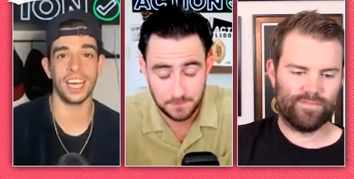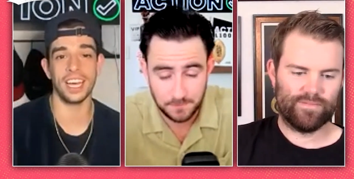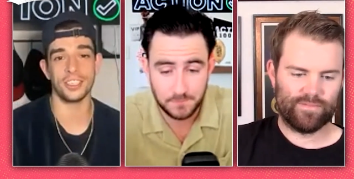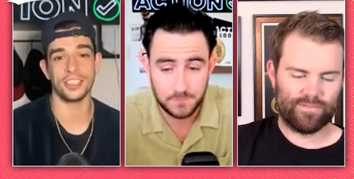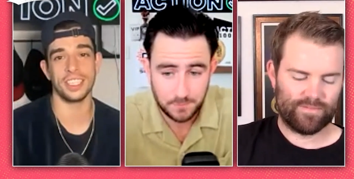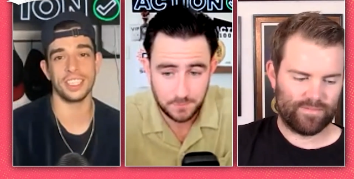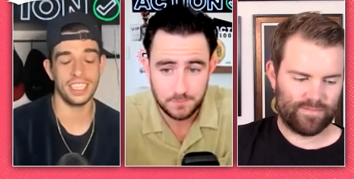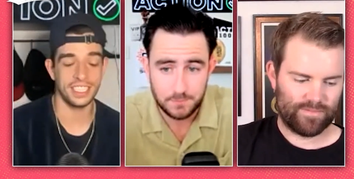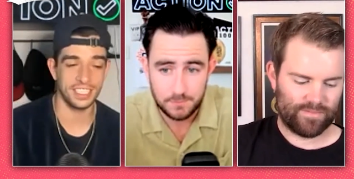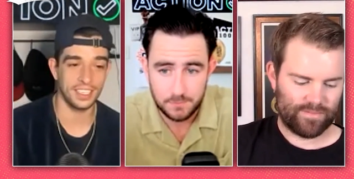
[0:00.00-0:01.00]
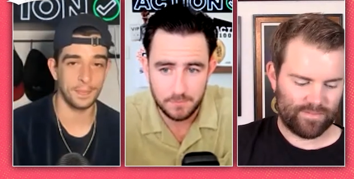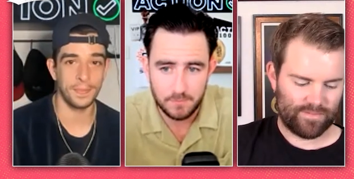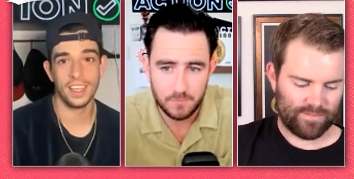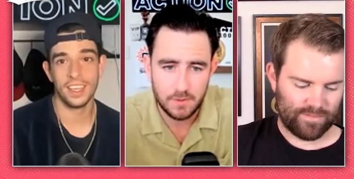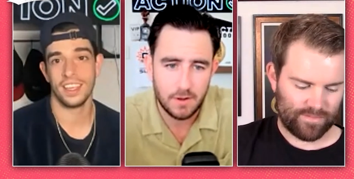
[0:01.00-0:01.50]
Speaker 1: Dodgers, and this is a
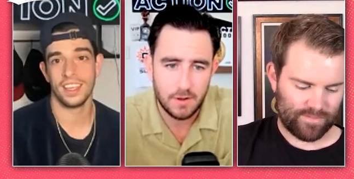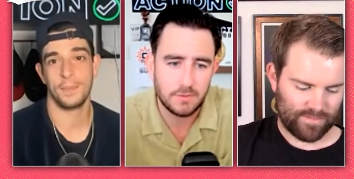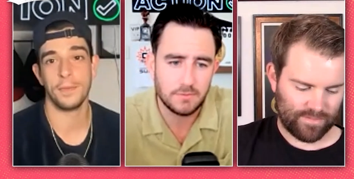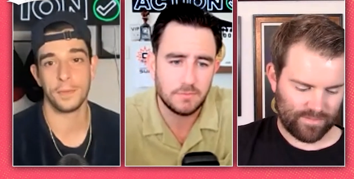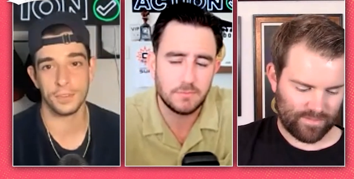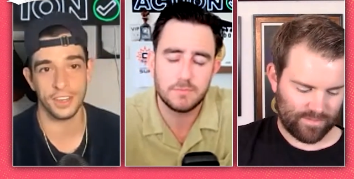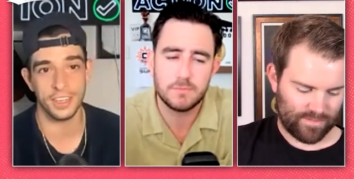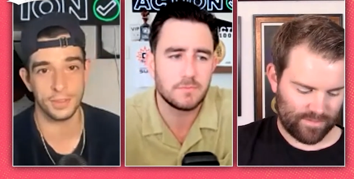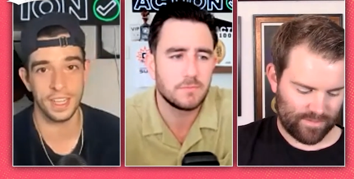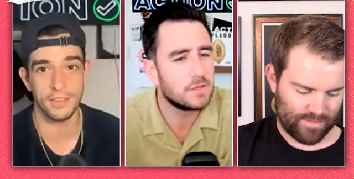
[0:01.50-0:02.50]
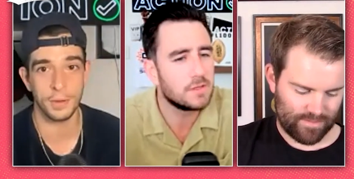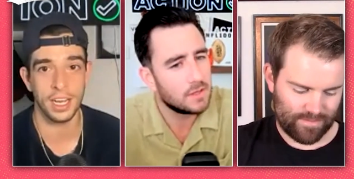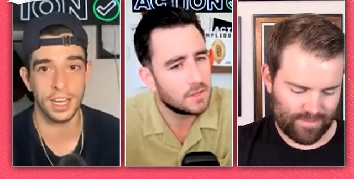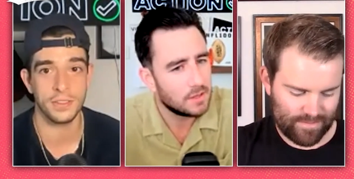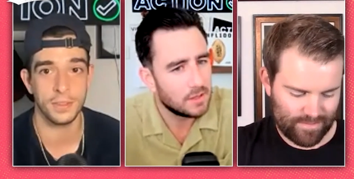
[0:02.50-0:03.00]
pivotal series with everyone else,
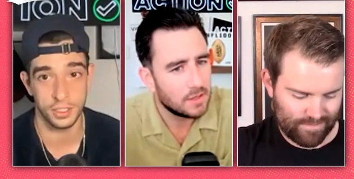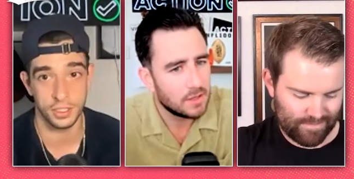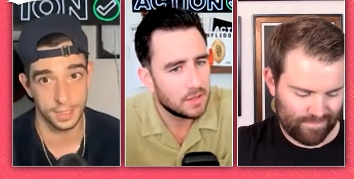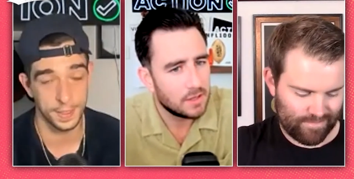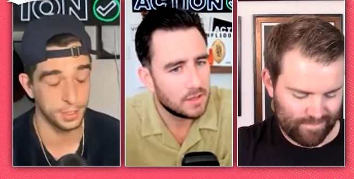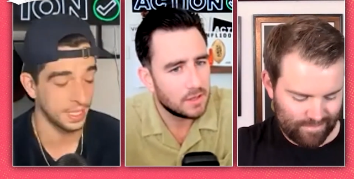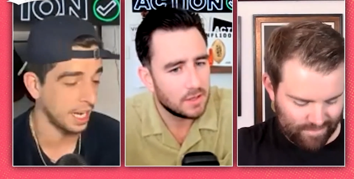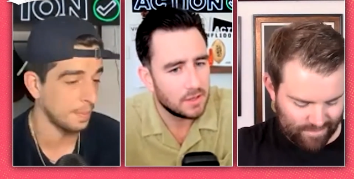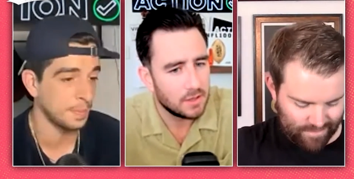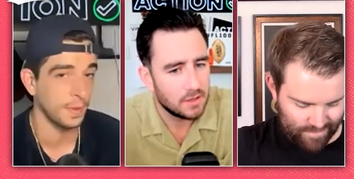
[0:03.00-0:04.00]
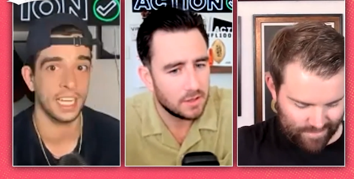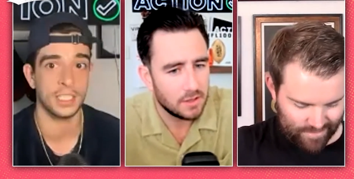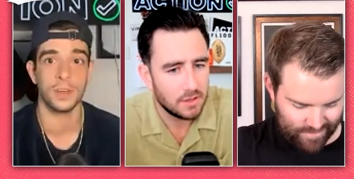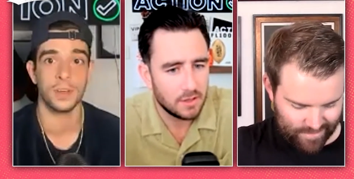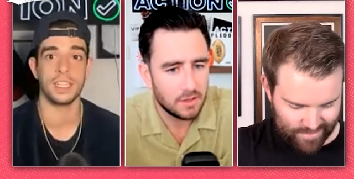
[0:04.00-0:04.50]
the, especially with the Cubs playing as well
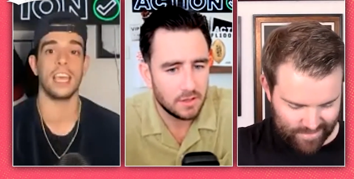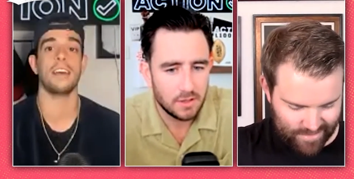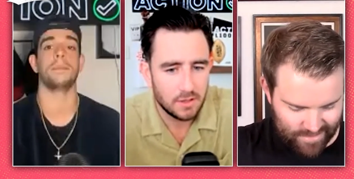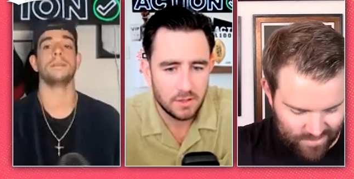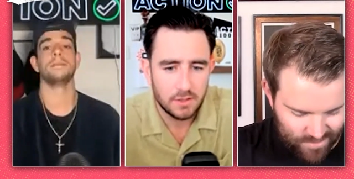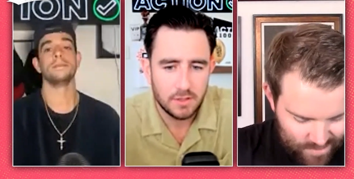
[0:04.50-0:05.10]
as they have been.